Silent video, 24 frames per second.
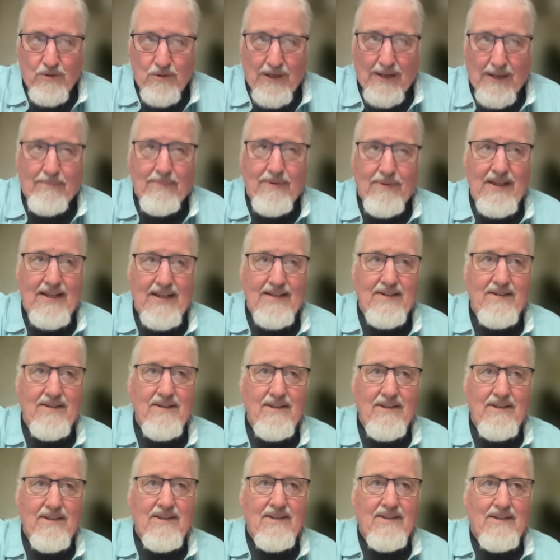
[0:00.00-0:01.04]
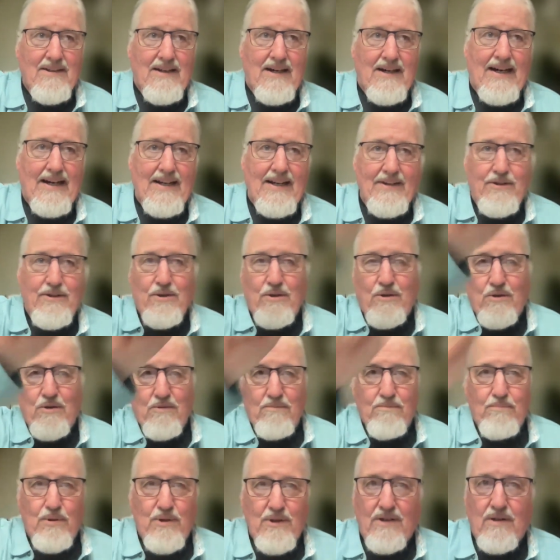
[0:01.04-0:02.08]
drop that high
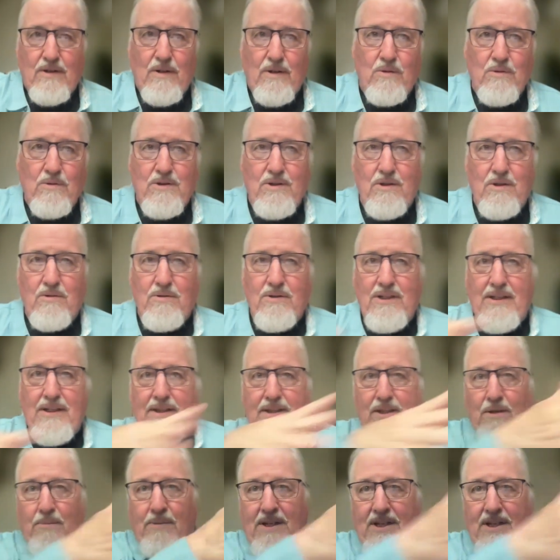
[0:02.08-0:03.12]
tone, put a low tone in there